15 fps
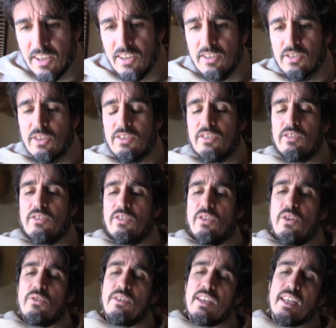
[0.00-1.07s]
So there's
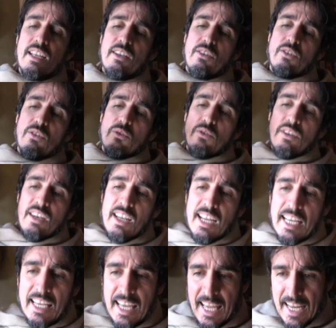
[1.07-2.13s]
no need to
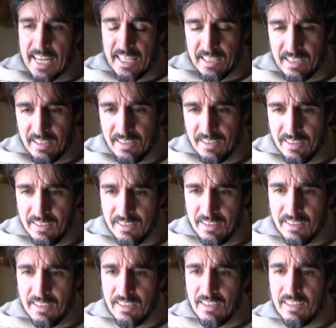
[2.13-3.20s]
negate
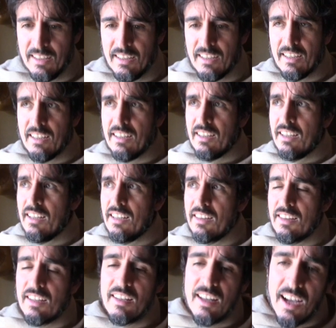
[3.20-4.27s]

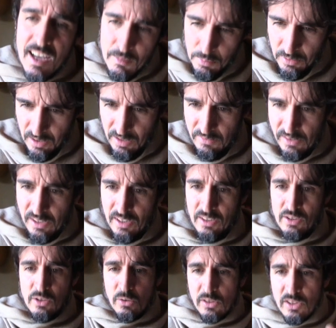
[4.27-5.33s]
the non-beloved
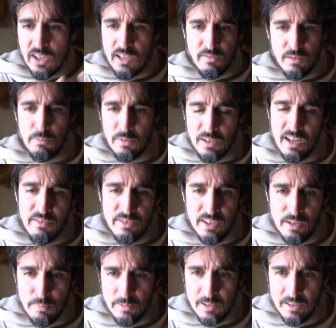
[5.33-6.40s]
to achieve the beloved,
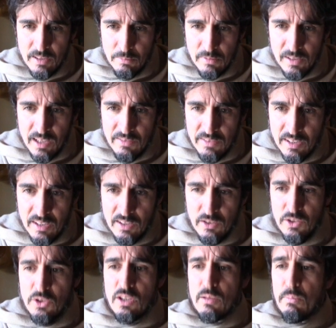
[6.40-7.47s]
to please the beloved.
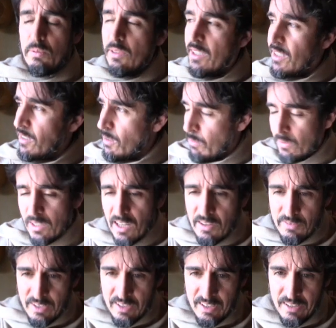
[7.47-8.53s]
You just please the
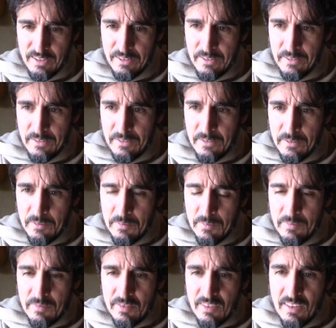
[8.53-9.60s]
beloved.
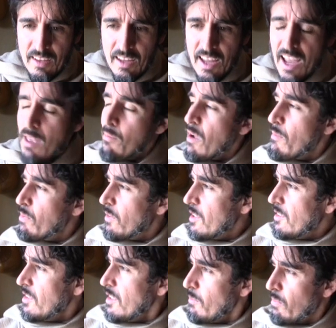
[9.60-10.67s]
And by
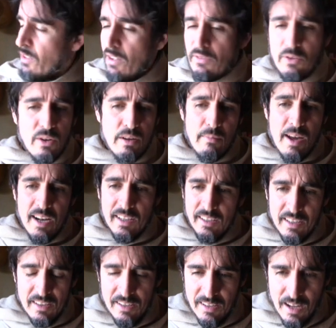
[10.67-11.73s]
pleasing the beloved,
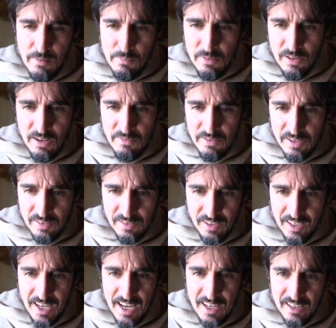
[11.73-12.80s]
automatically the non-beloved is
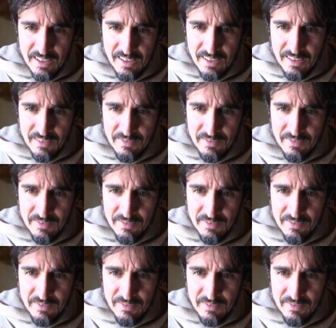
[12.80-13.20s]
negated.